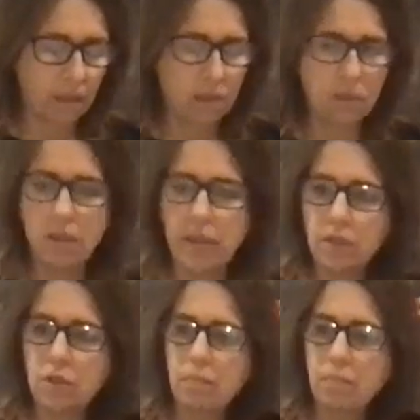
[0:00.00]
So
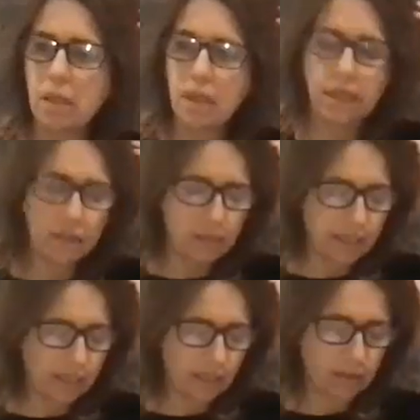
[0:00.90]
as your mind
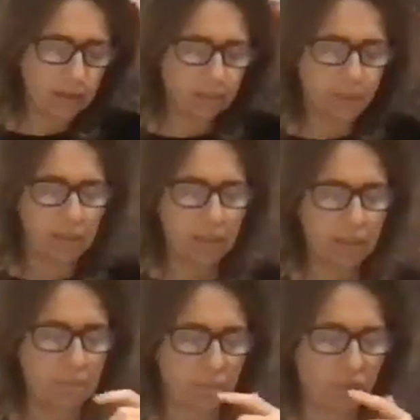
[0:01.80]
settles and
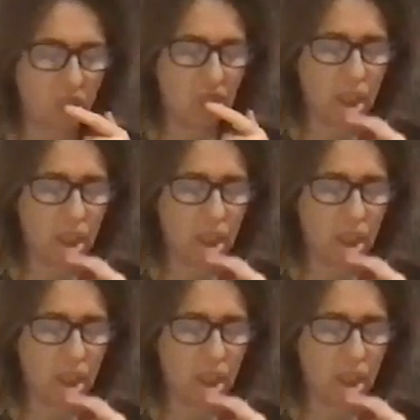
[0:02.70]
becomes